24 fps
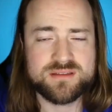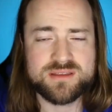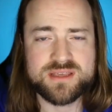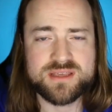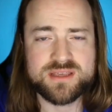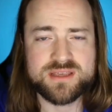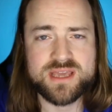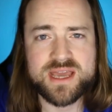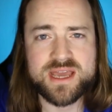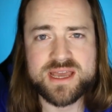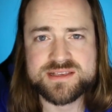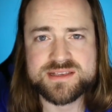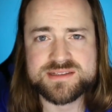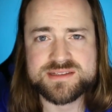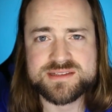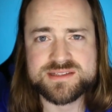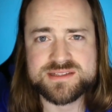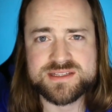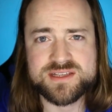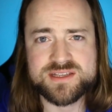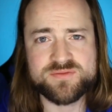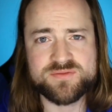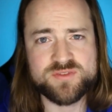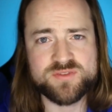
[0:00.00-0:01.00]
Like, bro,
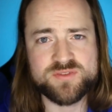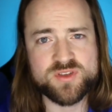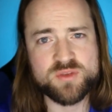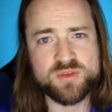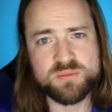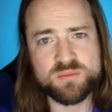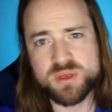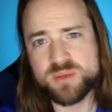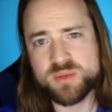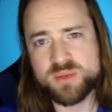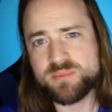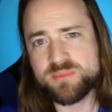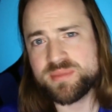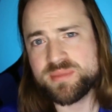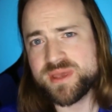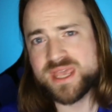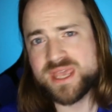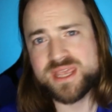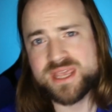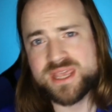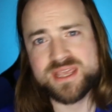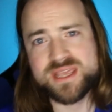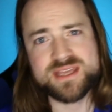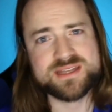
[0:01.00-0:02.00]
it doesn't need to
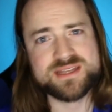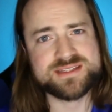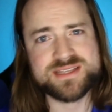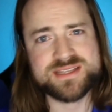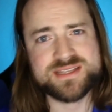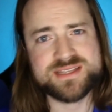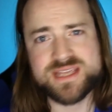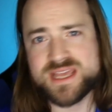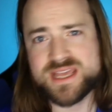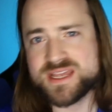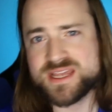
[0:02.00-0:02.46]
be fixed.